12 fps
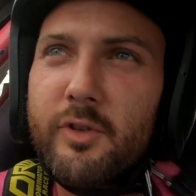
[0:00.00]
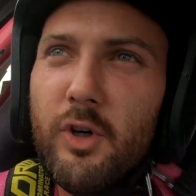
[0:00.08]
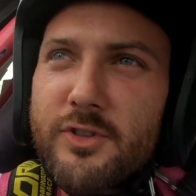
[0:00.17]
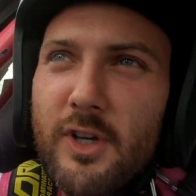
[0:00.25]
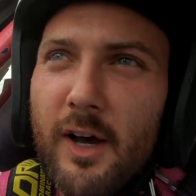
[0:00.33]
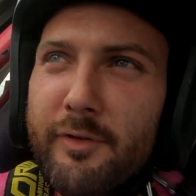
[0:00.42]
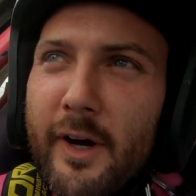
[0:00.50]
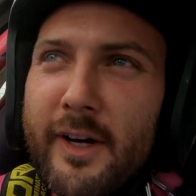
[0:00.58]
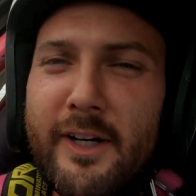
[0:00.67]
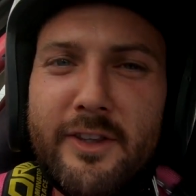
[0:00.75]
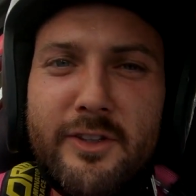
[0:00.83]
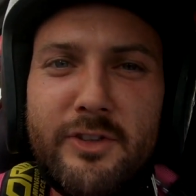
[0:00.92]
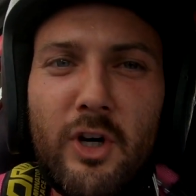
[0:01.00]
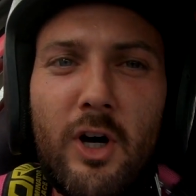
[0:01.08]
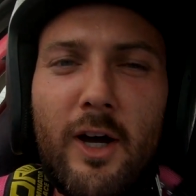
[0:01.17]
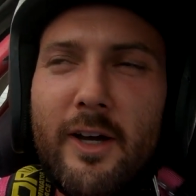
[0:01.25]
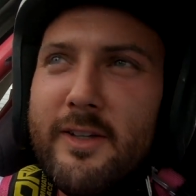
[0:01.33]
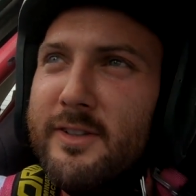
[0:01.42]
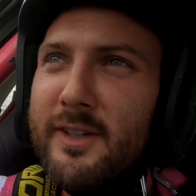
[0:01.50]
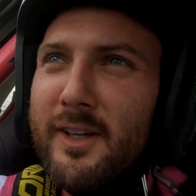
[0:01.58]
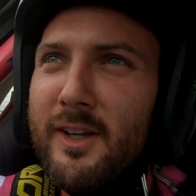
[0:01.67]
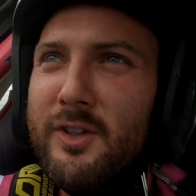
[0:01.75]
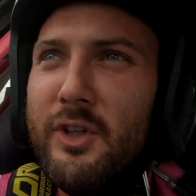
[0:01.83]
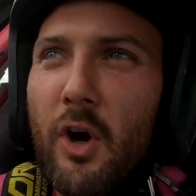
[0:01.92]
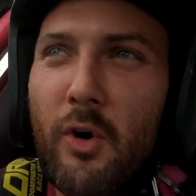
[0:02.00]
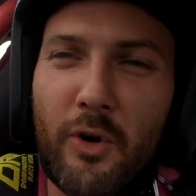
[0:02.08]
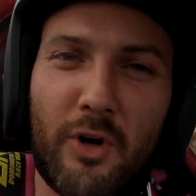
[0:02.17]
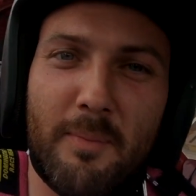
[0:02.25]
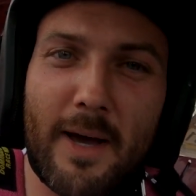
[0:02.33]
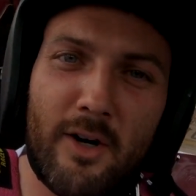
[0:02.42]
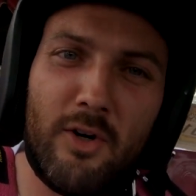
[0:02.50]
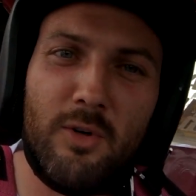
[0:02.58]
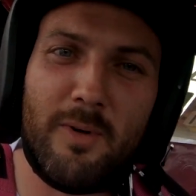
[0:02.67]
Of course I fucking hit the tires, going on about it all